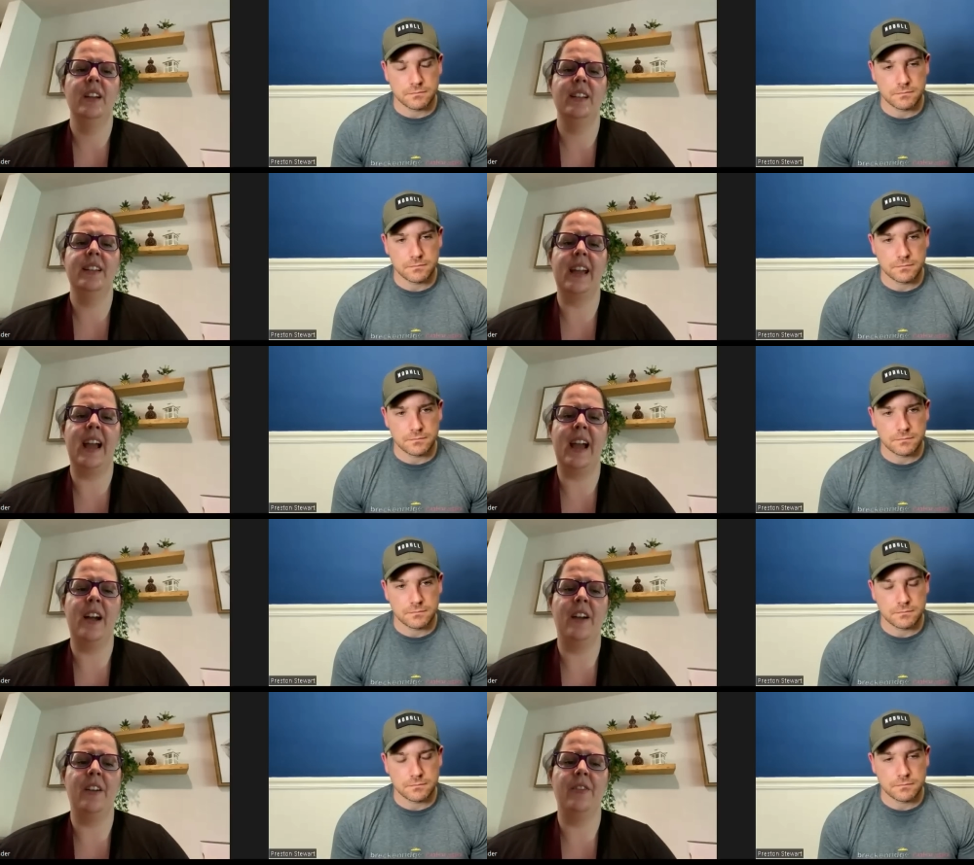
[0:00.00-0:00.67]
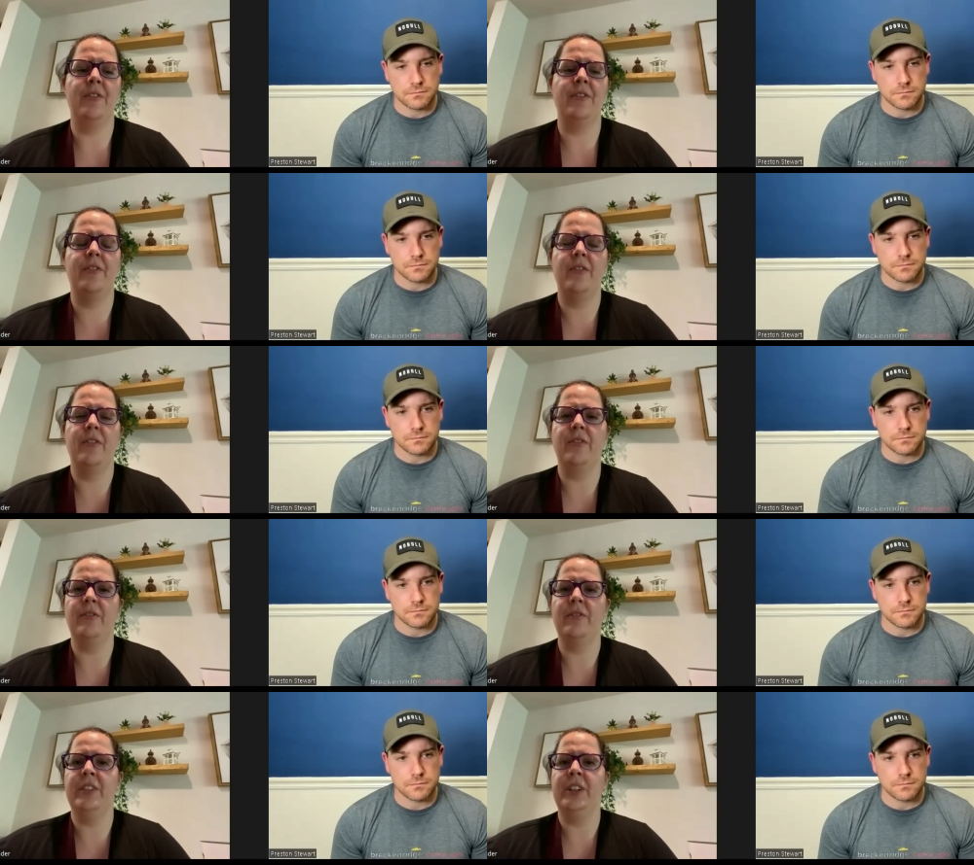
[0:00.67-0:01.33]
Speaker 1: to have
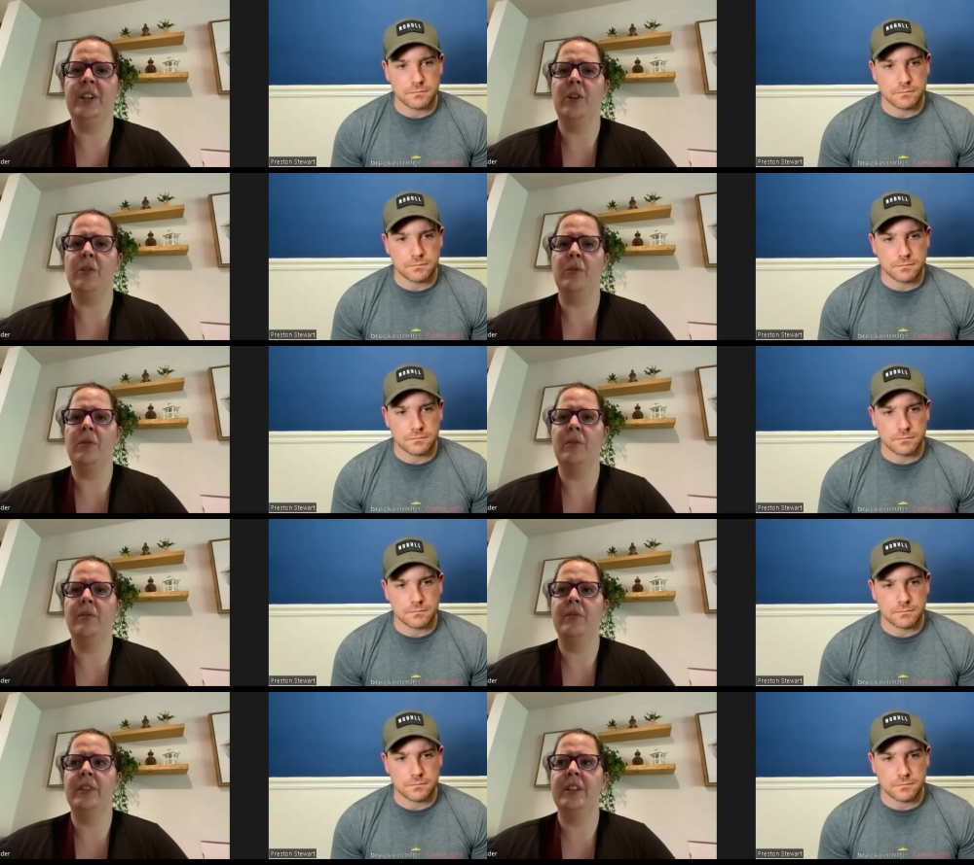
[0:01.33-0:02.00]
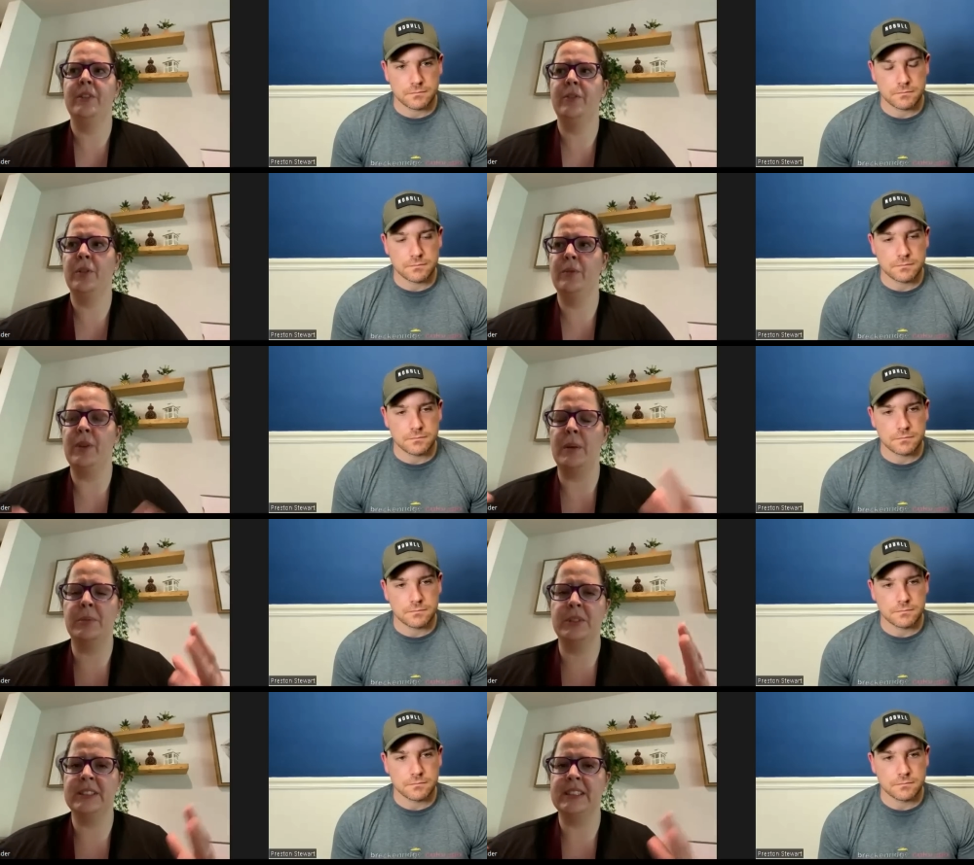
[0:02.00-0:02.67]
you know different
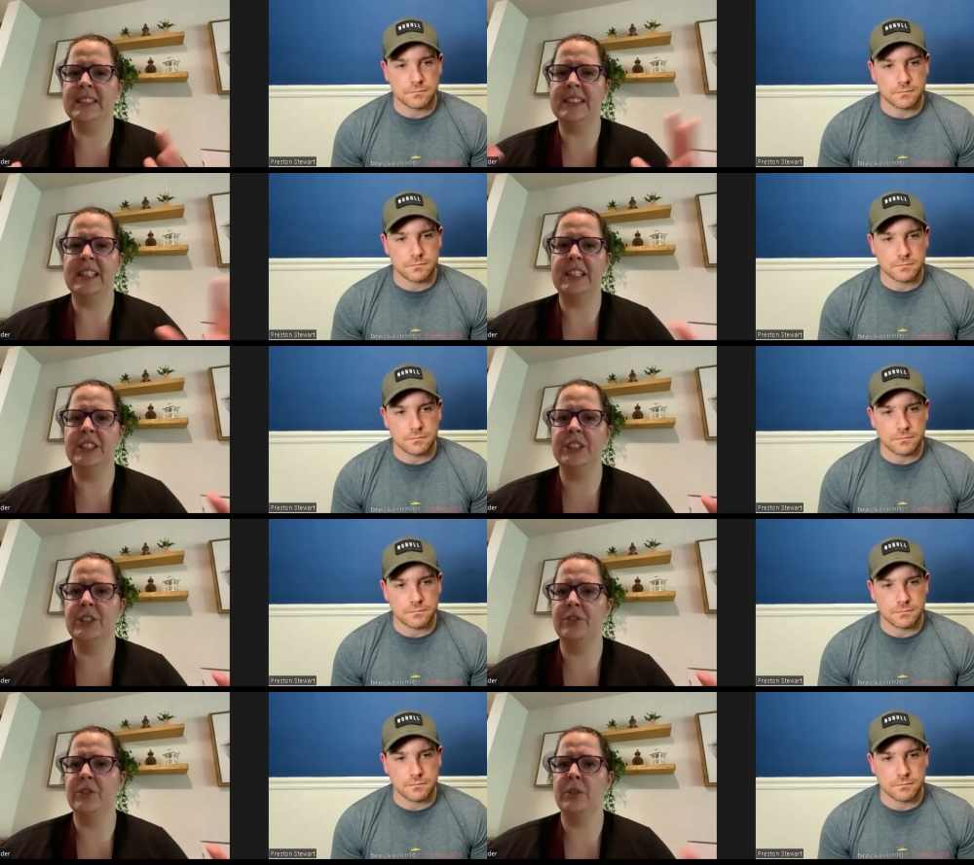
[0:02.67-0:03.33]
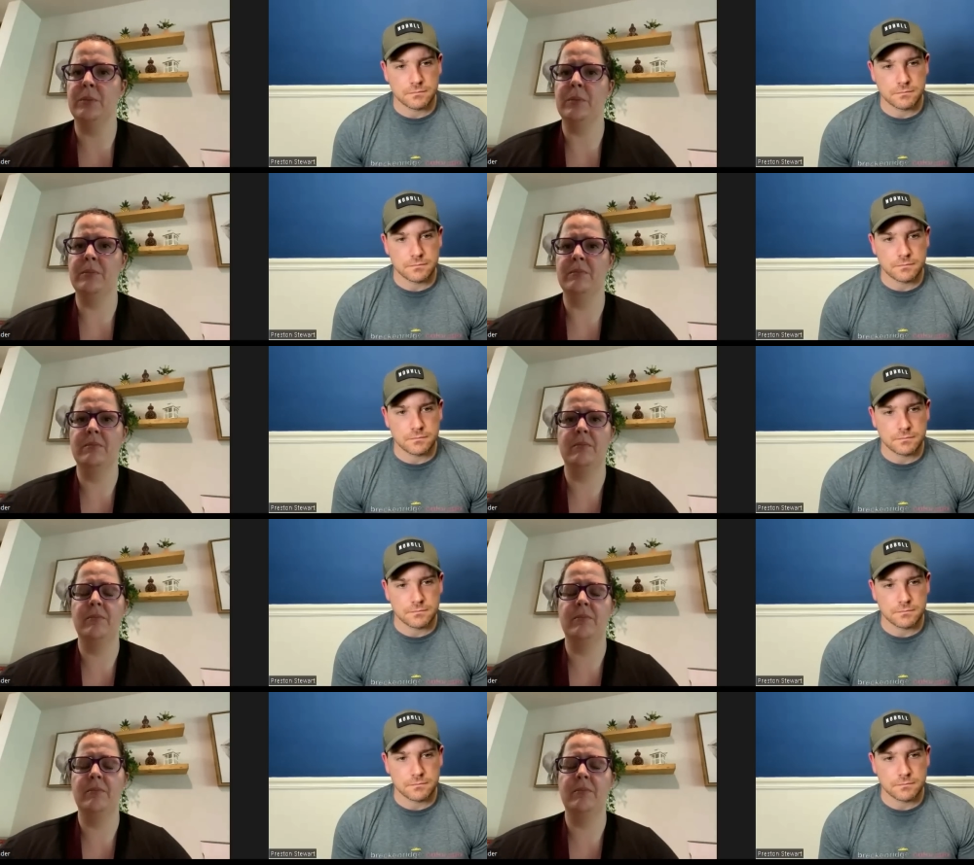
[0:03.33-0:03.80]
representation from